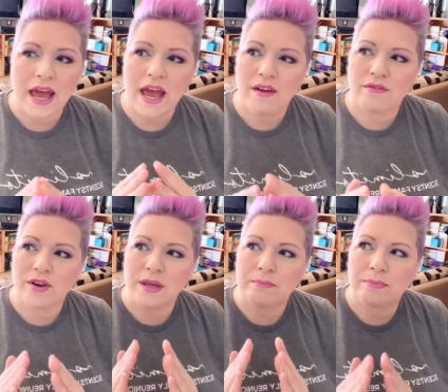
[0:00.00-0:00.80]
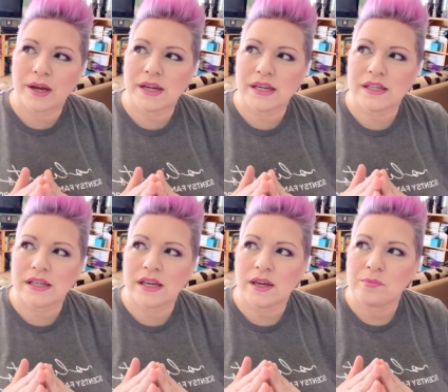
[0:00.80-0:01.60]

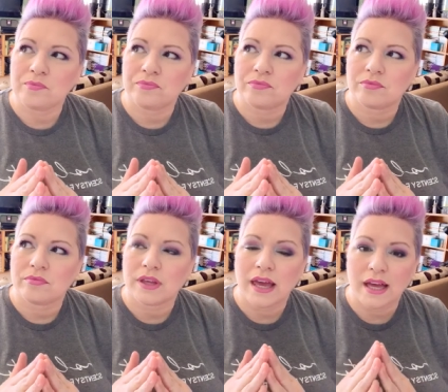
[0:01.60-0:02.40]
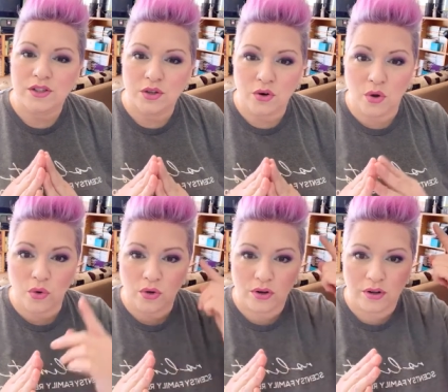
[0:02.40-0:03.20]
Everybody has their
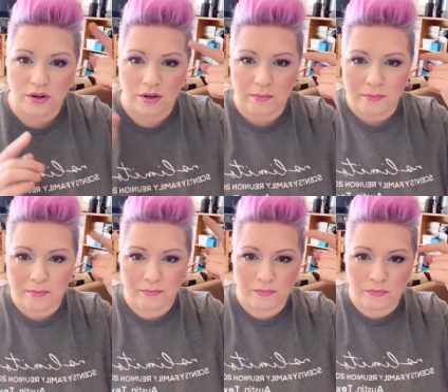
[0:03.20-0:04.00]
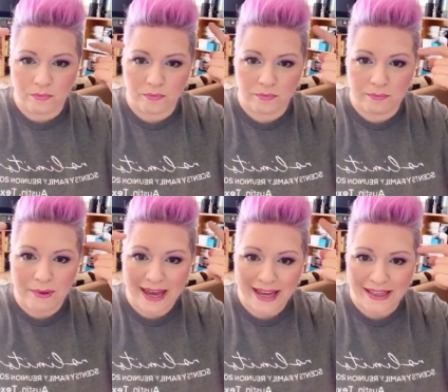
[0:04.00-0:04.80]
own
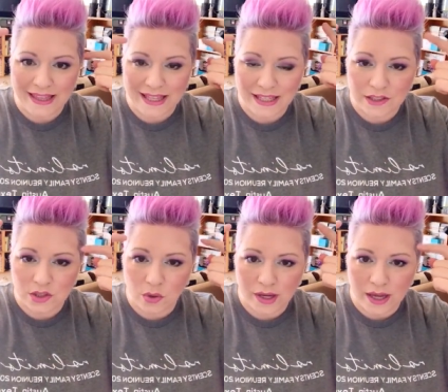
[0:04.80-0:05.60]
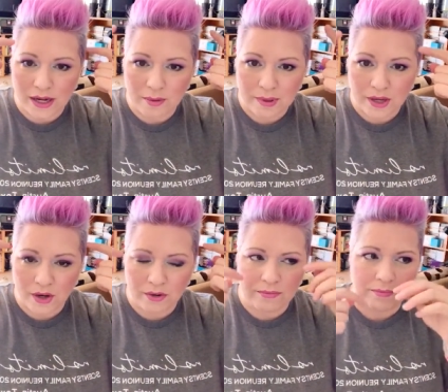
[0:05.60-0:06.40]
bad things going on up
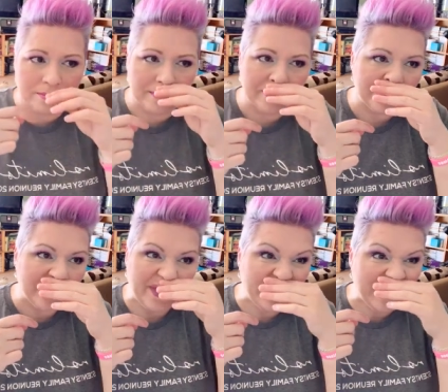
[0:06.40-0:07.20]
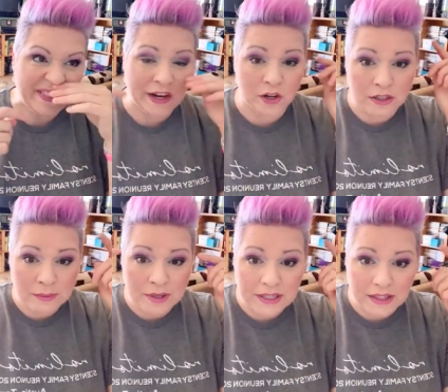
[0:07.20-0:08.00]
here that are
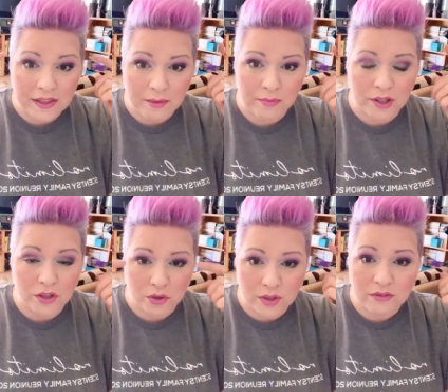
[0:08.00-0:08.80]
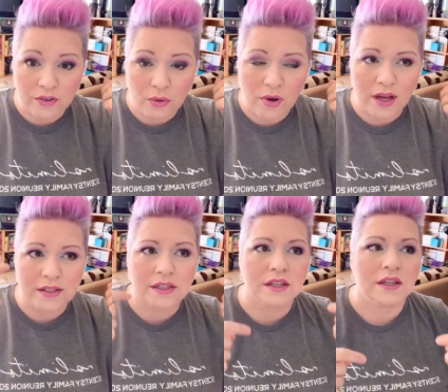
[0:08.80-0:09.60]
limiting them, including FOWOT.